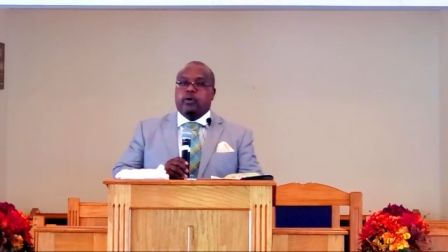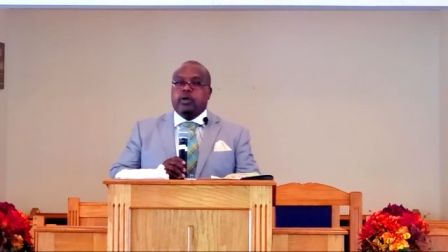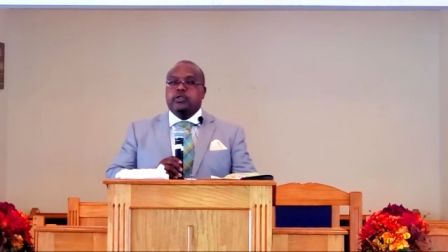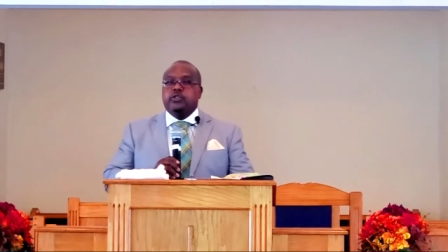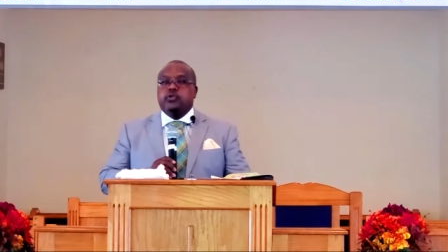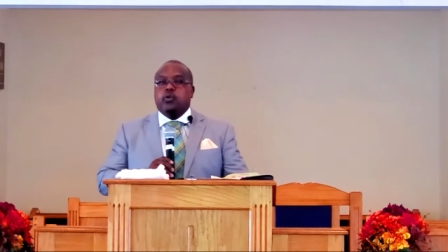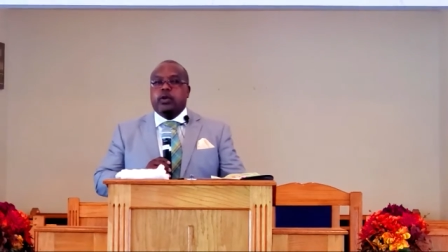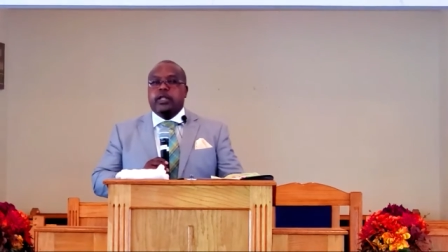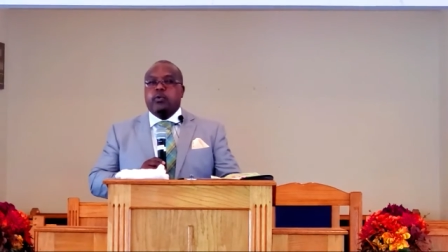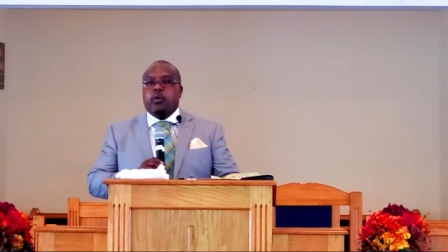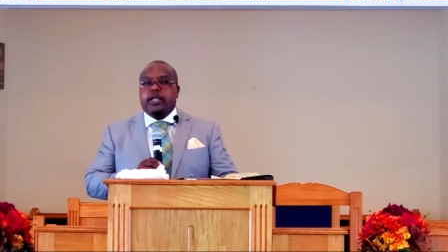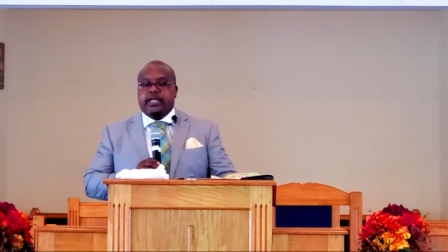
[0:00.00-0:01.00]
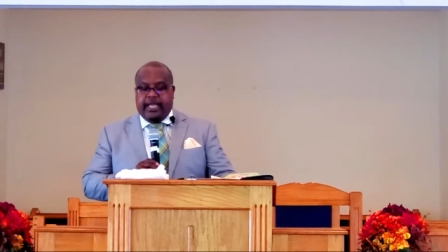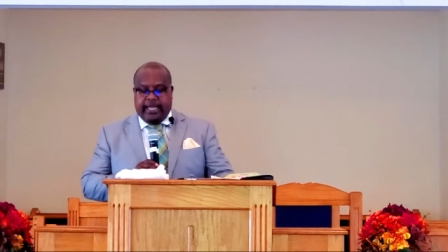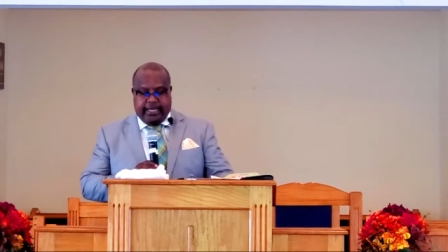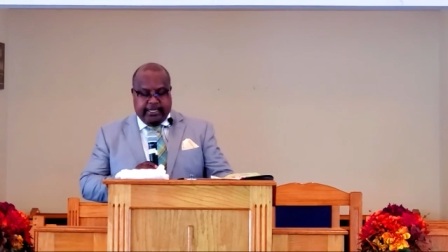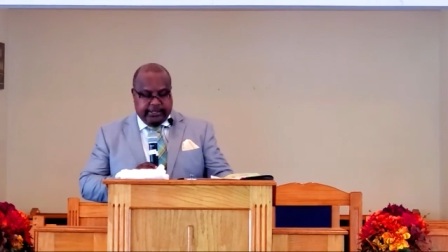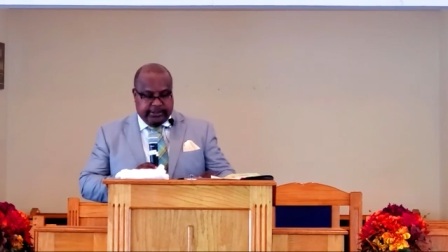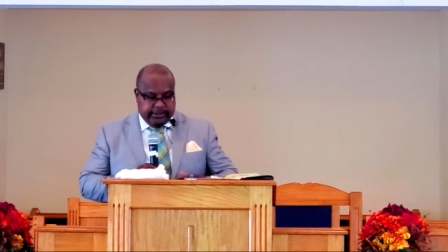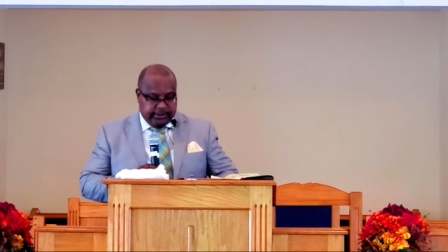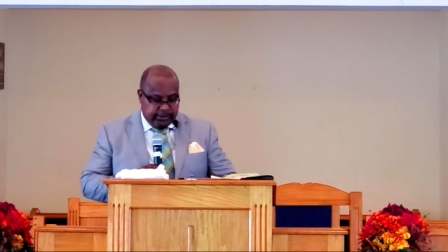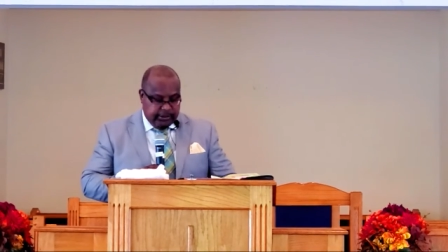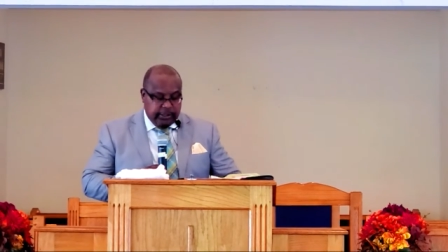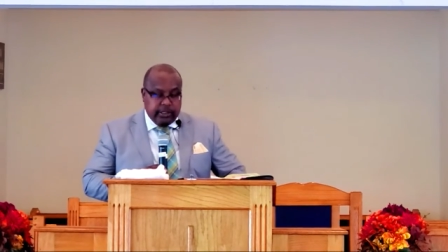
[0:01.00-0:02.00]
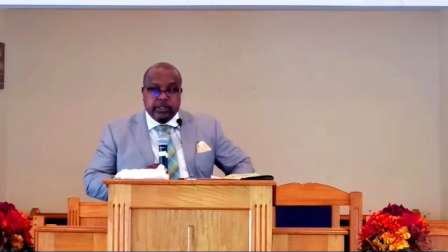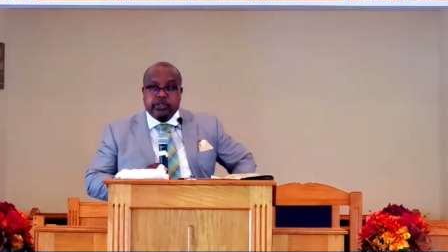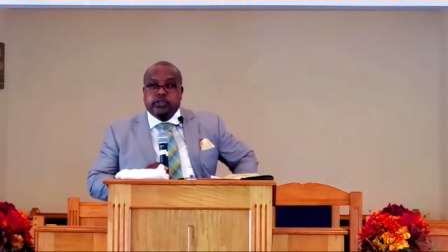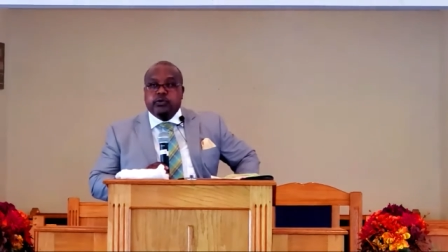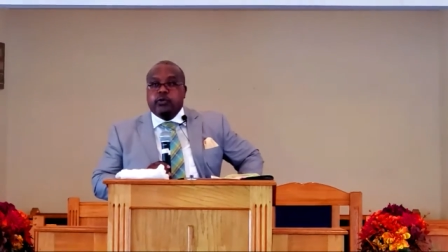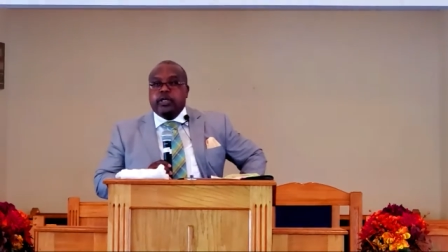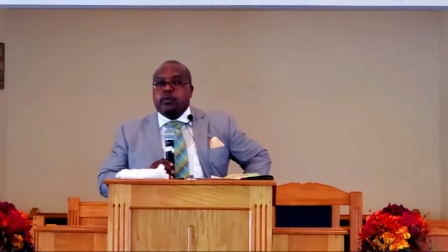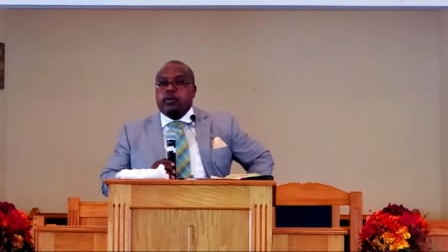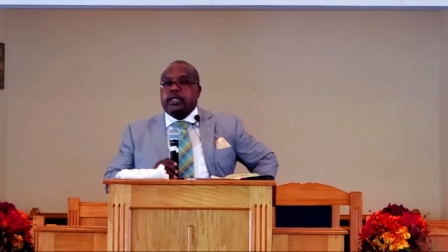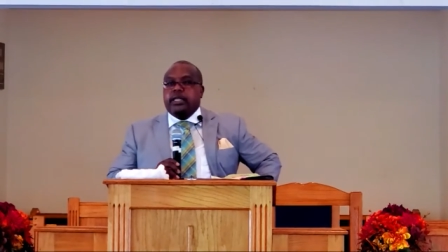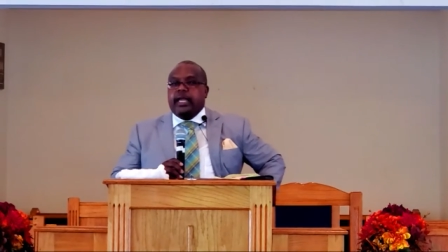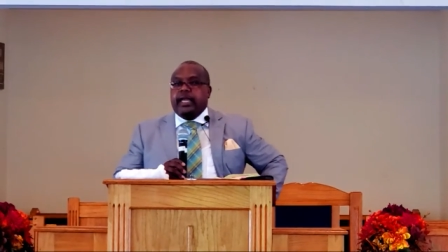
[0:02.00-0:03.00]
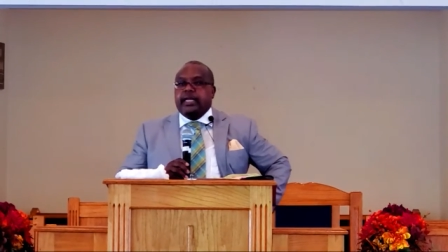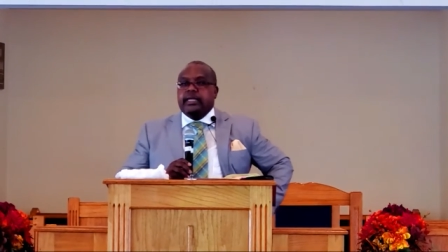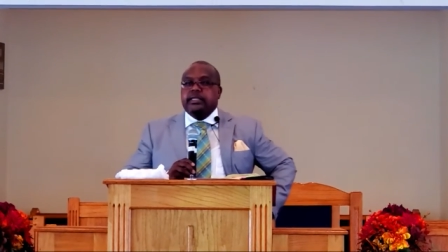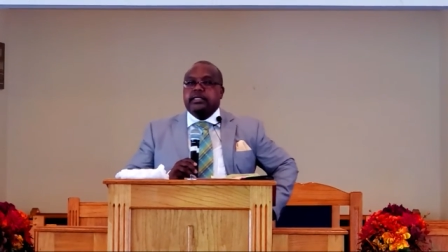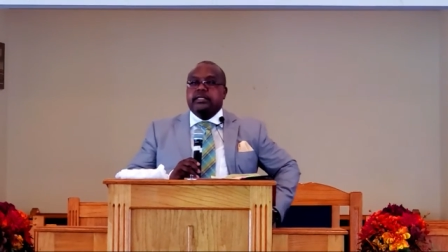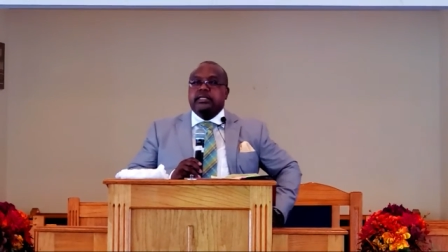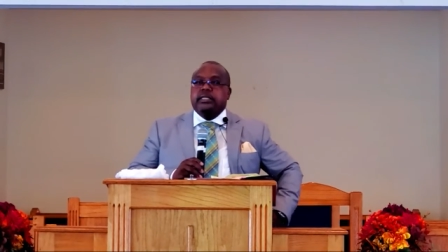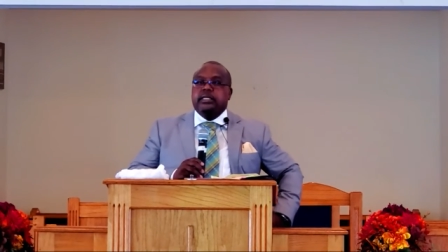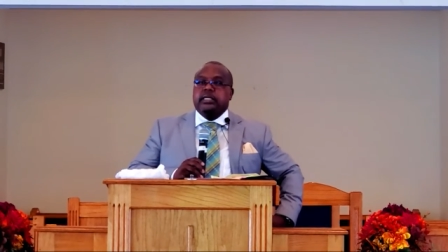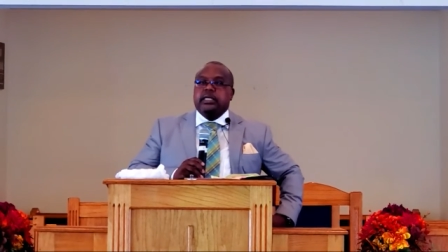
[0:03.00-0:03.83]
for 21 days, 21 days,